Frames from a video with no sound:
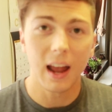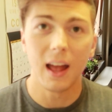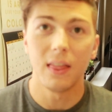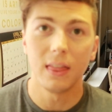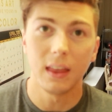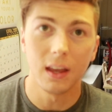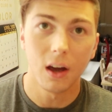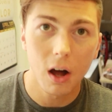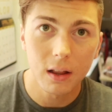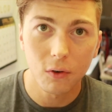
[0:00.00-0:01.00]
and the
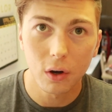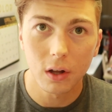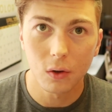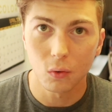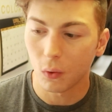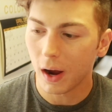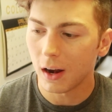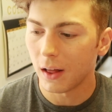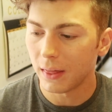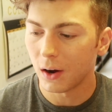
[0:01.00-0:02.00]
olive oil right
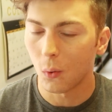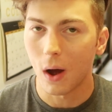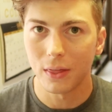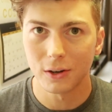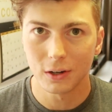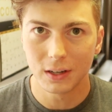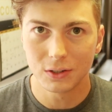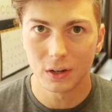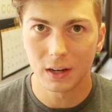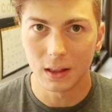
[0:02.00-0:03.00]
on there while the
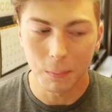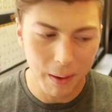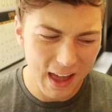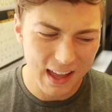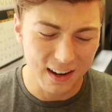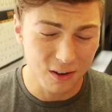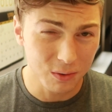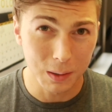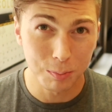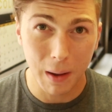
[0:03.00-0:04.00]
turkey's cooking in the pan. I don't
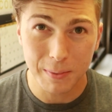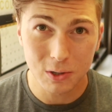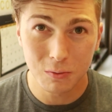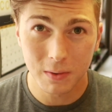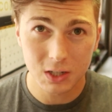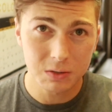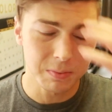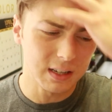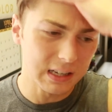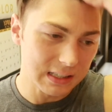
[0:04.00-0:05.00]
really prep it too much
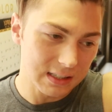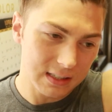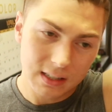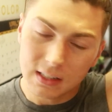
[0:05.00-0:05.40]
because